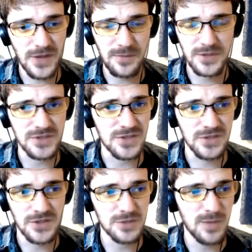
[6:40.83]
that because
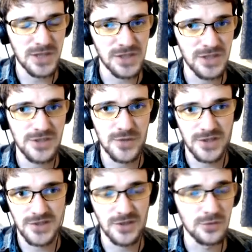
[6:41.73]
it's not especially
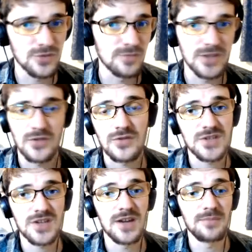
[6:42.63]
interesting and also my dog
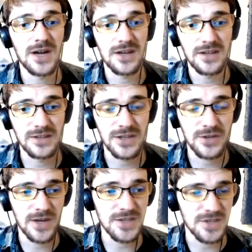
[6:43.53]
started barking
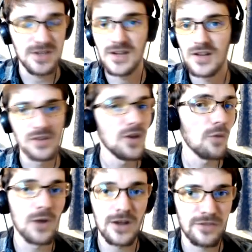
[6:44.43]
like crazy.
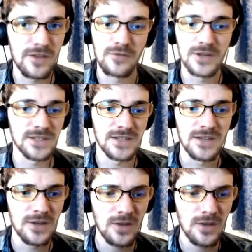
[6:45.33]
Not worth it, really.